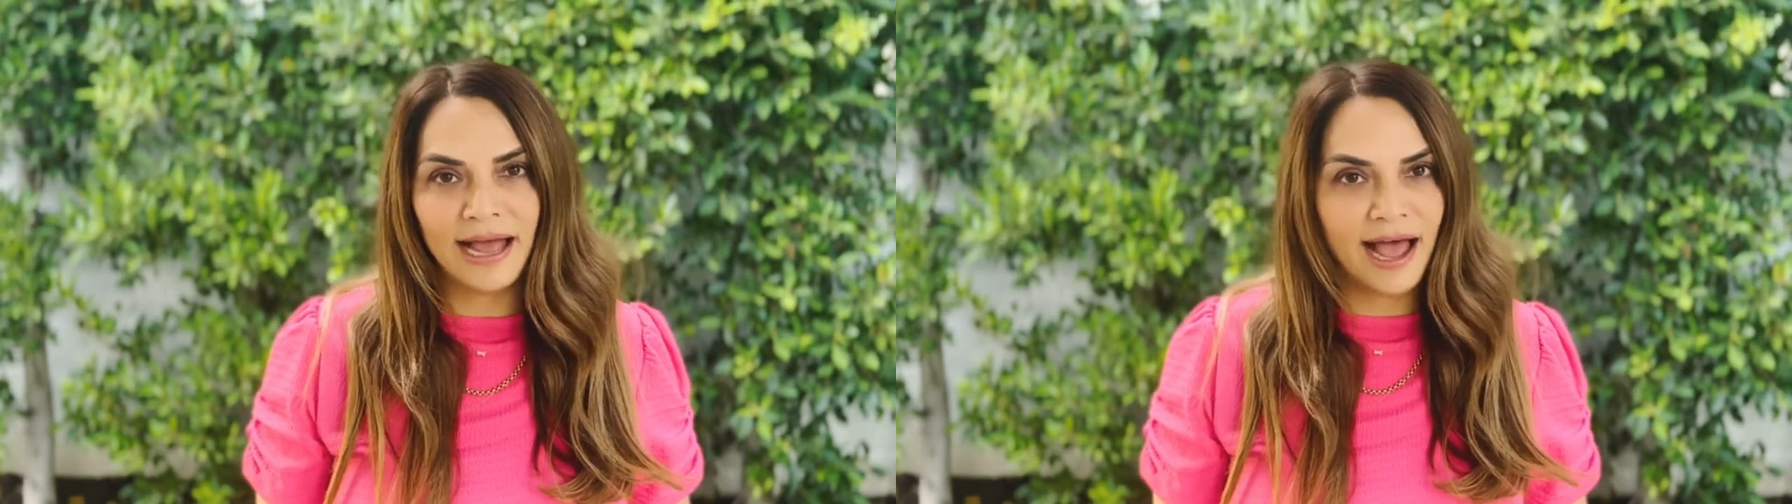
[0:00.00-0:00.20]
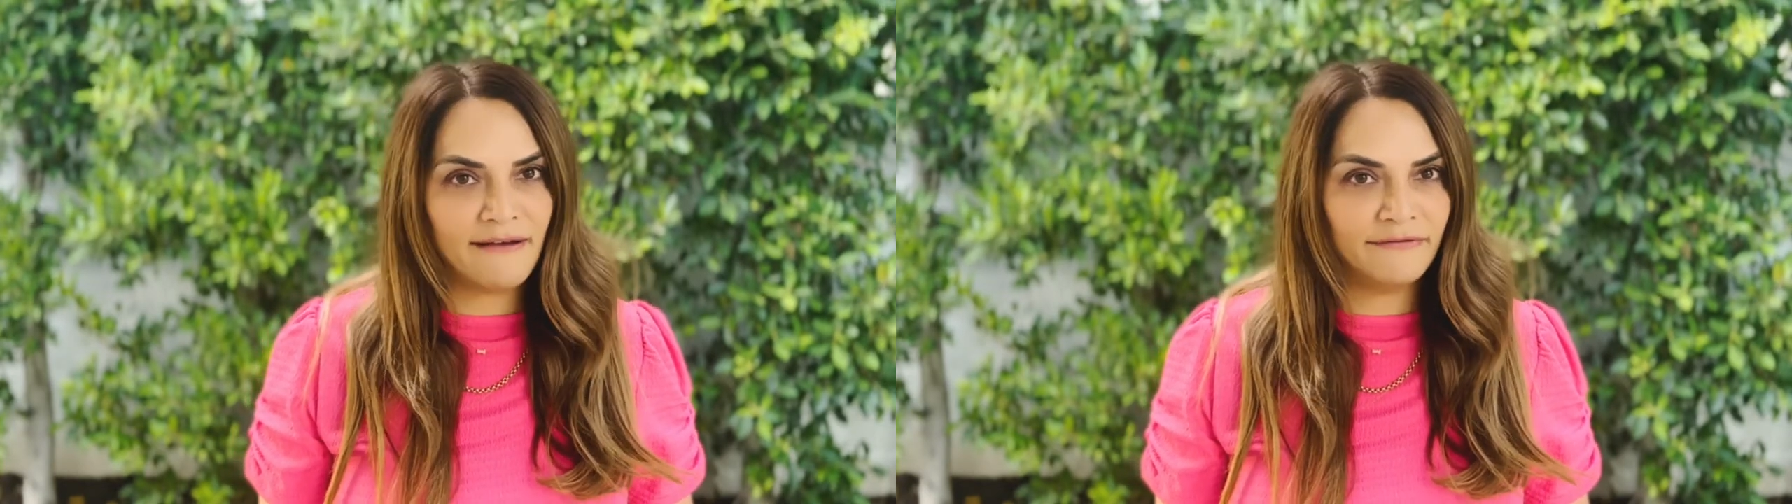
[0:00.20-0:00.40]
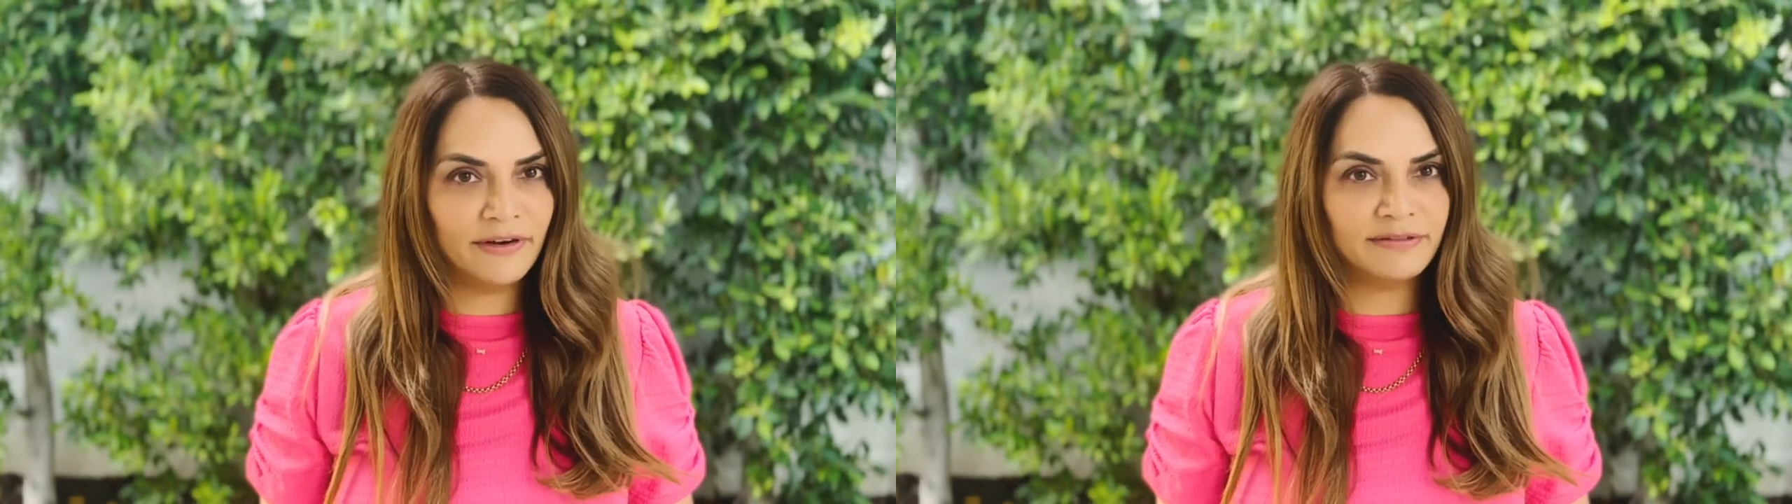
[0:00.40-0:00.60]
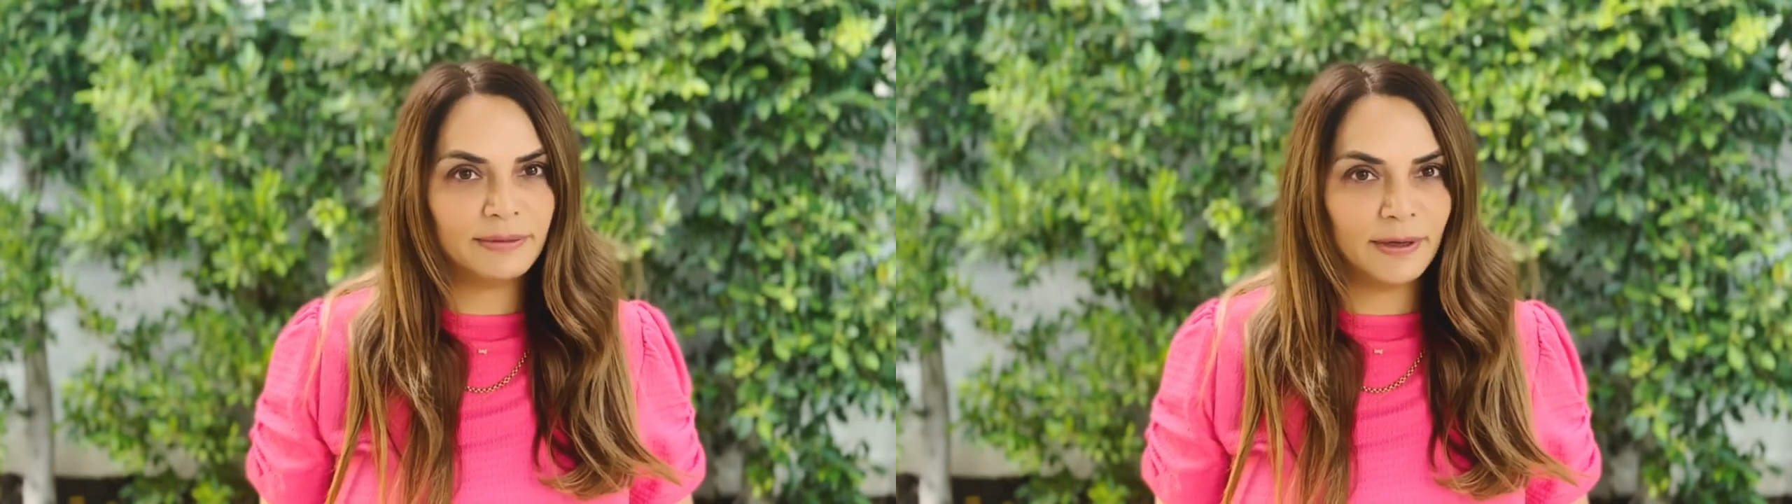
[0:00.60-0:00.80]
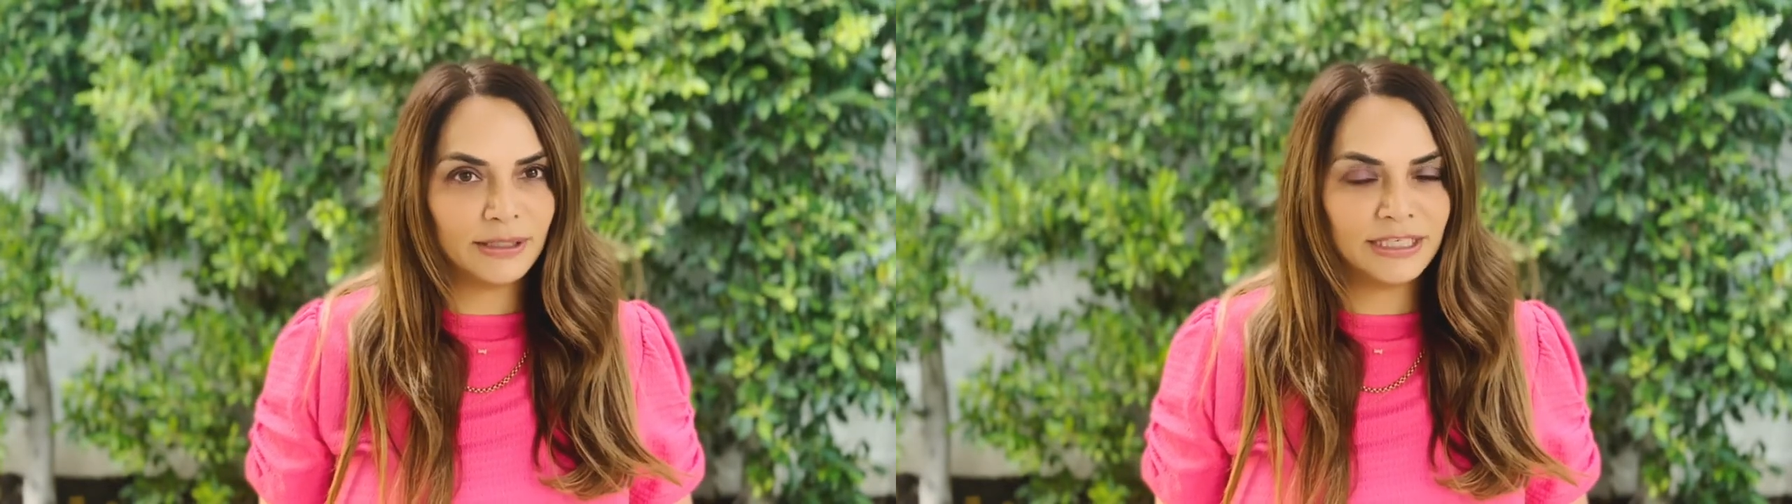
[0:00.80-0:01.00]
handful of
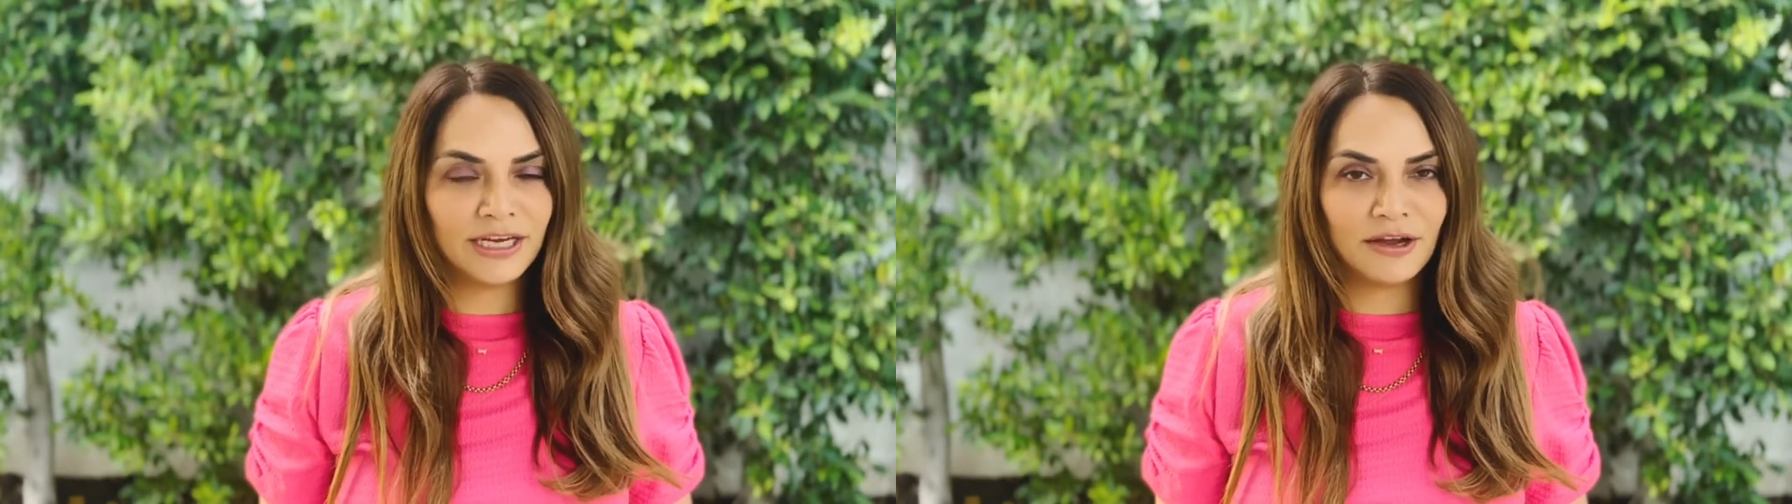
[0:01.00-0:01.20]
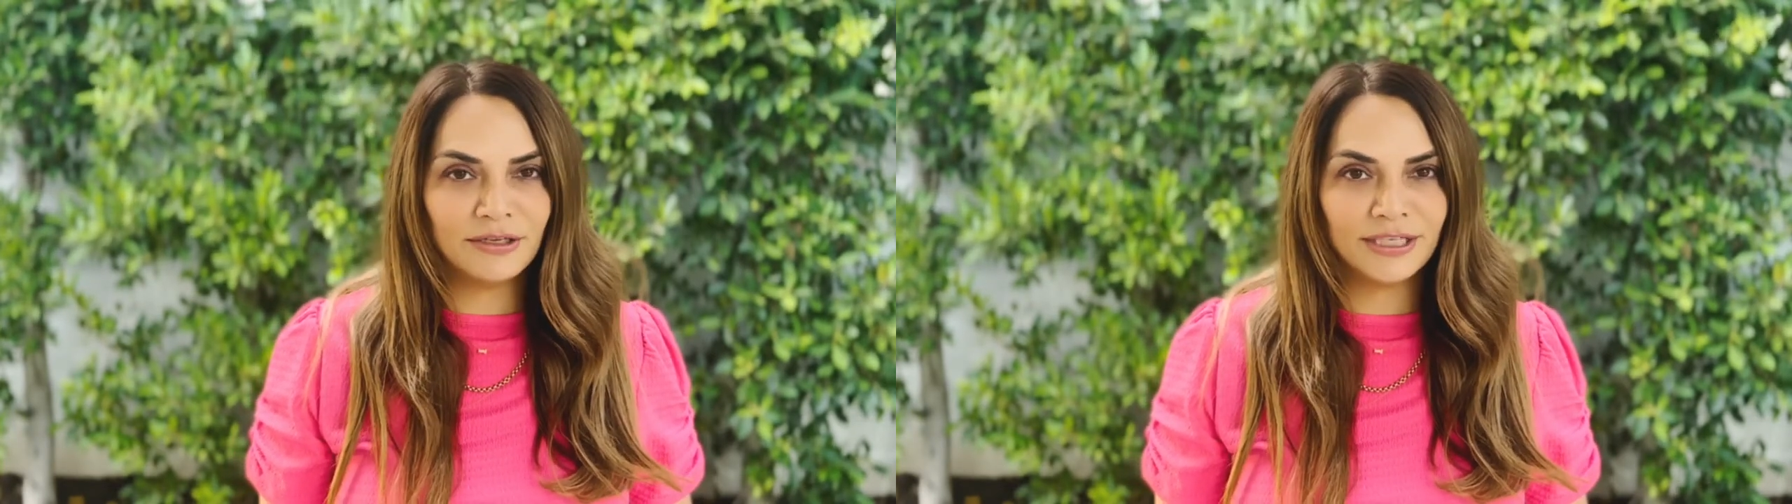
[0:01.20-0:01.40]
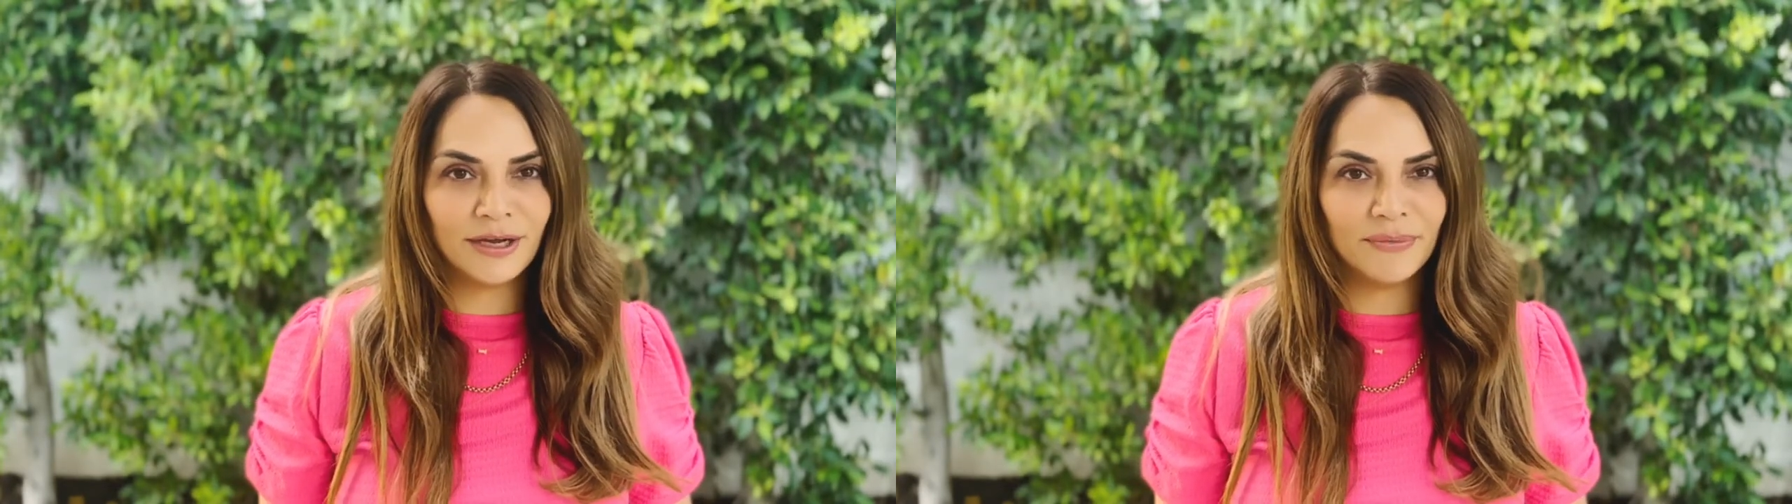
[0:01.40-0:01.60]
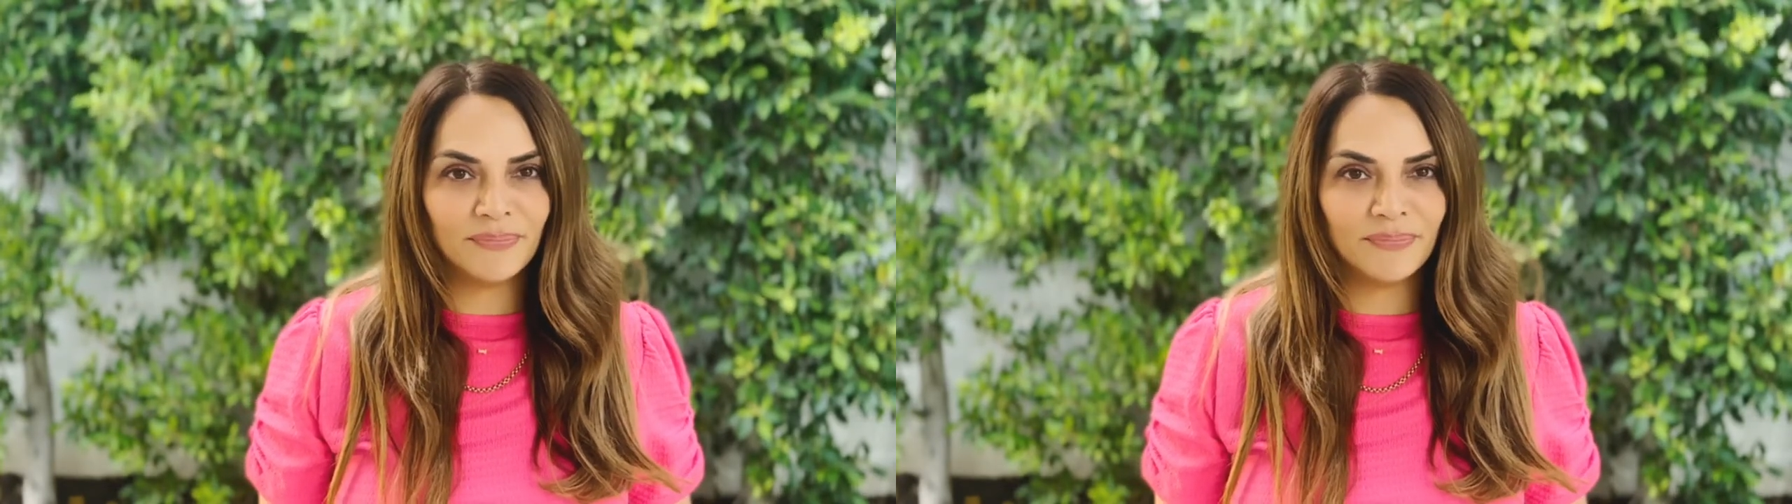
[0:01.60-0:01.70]
spots to go to.